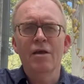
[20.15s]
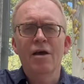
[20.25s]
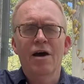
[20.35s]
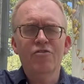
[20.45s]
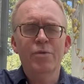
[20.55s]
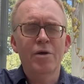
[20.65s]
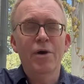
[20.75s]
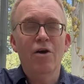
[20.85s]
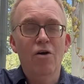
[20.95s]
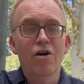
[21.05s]
Has been a
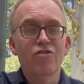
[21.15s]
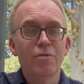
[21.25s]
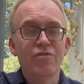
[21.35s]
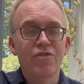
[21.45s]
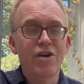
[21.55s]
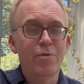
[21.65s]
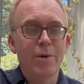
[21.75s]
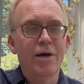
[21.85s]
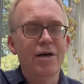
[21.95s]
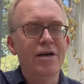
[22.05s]
bit hotter to be fair,
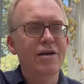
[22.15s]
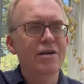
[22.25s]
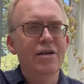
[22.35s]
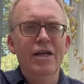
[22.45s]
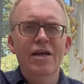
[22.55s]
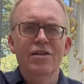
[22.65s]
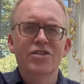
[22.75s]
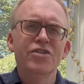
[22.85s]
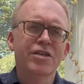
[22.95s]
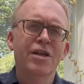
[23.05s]
but
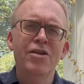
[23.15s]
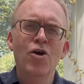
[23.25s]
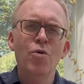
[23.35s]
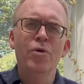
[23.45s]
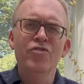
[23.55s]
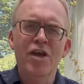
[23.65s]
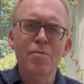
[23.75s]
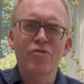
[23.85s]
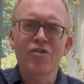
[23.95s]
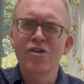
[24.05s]
this is kind of normal
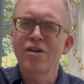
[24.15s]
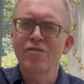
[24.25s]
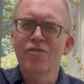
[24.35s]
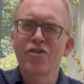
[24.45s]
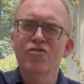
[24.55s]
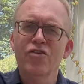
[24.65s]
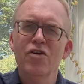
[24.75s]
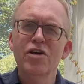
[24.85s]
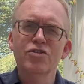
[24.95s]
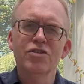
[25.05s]
temperature for
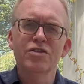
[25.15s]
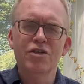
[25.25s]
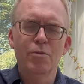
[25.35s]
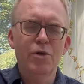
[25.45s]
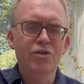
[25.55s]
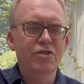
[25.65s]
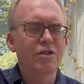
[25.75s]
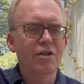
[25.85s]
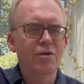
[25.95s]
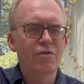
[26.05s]
Scottish
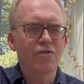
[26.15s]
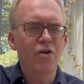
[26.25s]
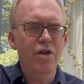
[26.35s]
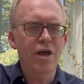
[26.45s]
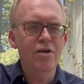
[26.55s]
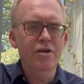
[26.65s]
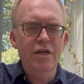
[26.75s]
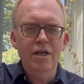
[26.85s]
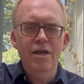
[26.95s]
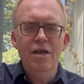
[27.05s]
summers we've got now.
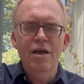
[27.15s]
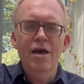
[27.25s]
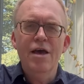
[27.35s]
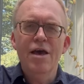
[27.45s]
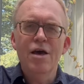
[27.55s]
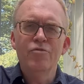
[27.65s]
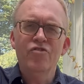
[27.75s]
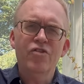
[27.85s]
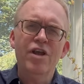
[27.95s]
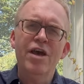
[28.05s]
I'm
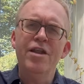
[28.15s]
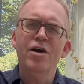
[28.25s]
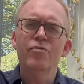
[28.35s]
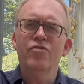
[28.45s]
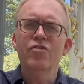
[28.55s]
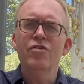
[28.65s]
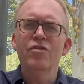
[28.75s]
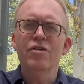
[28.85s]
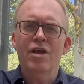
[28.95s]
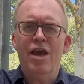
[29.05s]
just going to head up
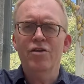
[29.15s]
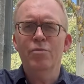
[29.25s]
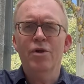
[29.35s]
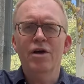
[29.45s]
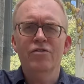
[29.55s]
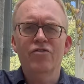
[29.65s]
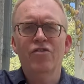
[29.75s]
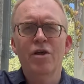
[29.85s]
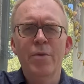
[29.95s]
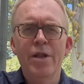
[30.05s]
to Edinburgh just
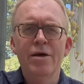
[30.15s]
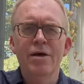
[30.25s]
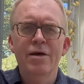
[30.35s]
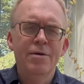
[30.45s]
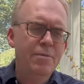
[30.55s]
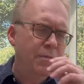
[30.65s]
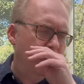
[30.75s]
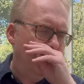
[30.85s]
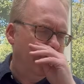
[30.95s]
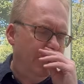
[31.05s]
in a minute.
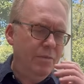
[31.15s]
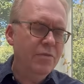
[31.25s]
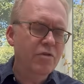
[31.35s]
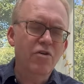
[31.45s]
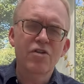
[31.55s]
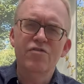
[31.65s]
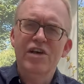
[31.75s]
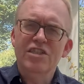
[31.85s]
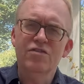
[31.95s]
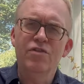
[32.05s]
We've got the
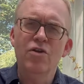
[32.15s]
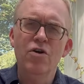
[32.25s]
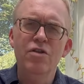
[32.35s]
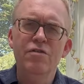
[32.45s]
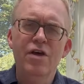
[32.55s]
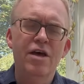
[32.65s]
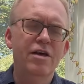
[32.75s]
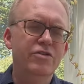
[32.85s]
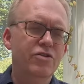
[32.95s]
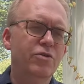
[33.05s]
festival on,
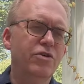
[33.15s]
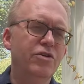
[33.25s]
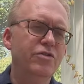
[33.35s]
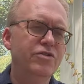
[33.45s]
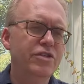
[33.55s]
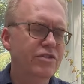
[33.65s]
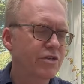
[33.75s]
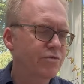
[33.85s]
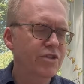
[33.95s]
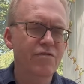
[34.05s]
so we're going to go and see
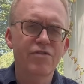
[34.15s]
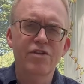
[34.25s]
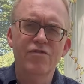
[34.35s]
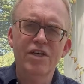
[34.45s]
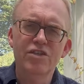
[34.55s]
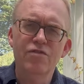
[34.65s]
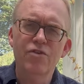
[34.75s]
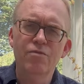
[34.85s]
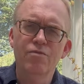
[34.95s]
some stuff at the festival.